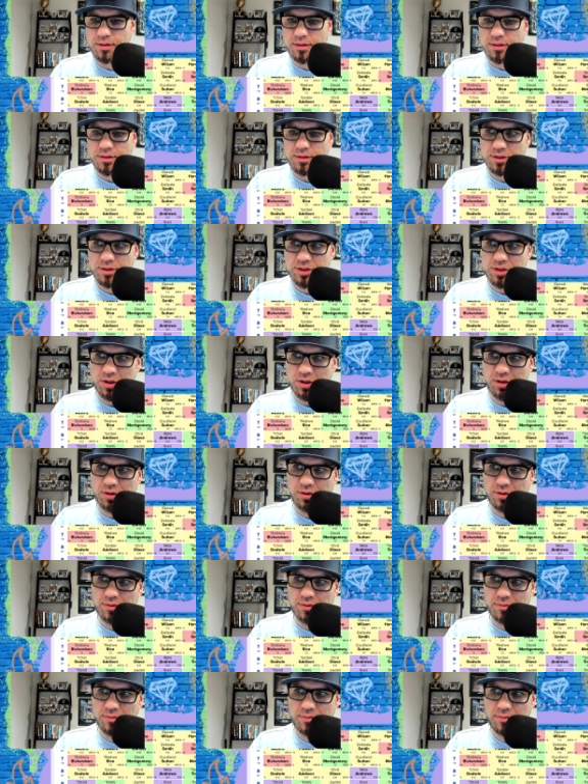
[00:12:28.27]

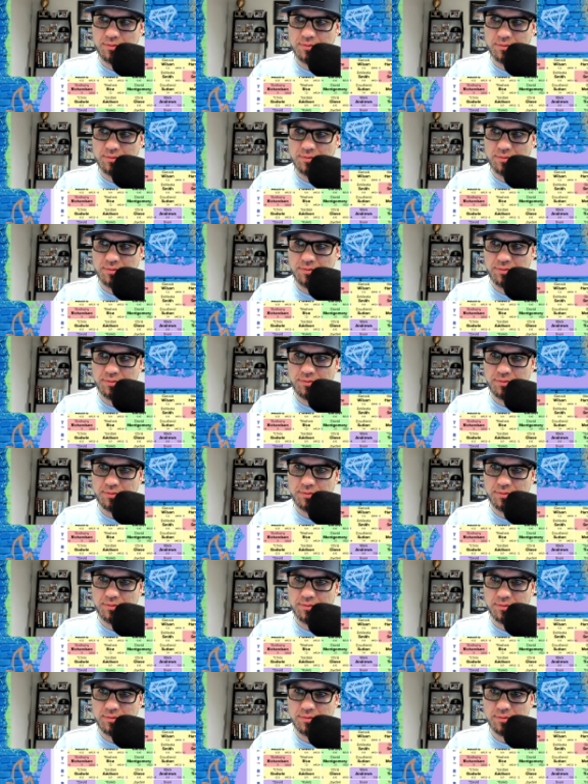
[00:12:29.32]
So
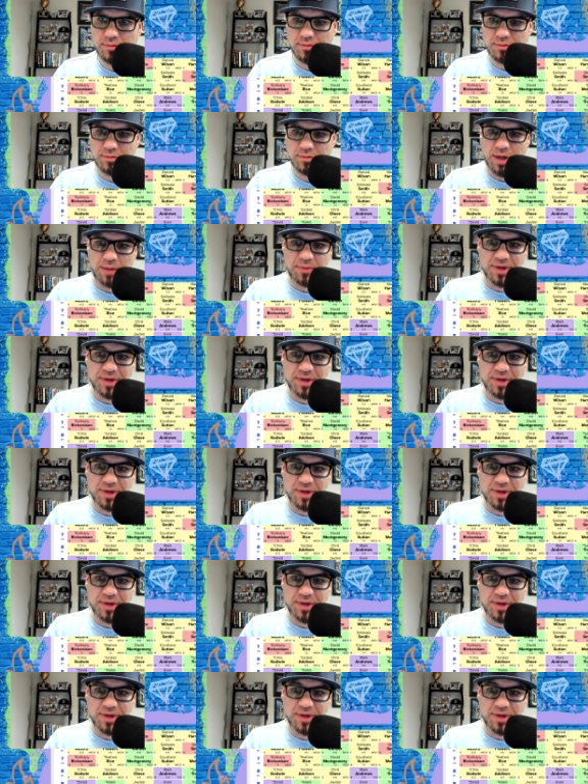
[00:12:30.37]
I'm